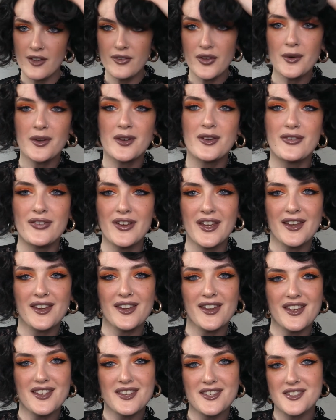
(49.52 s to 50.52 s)
want to feel
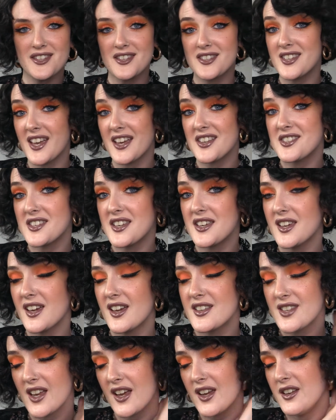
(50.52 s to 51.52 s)
as sassy as
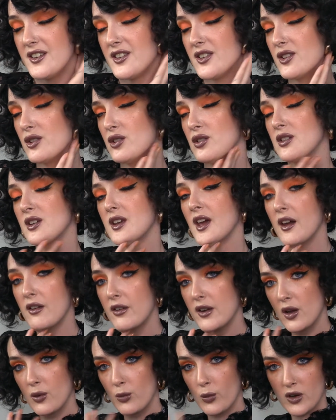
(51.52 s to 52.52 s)
I do, carry
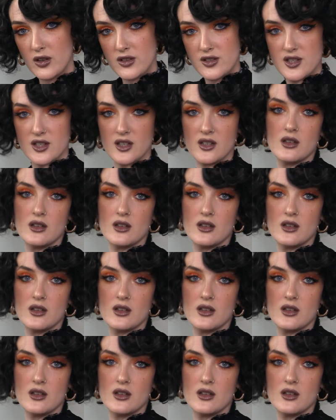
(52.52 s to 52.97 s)
on watching.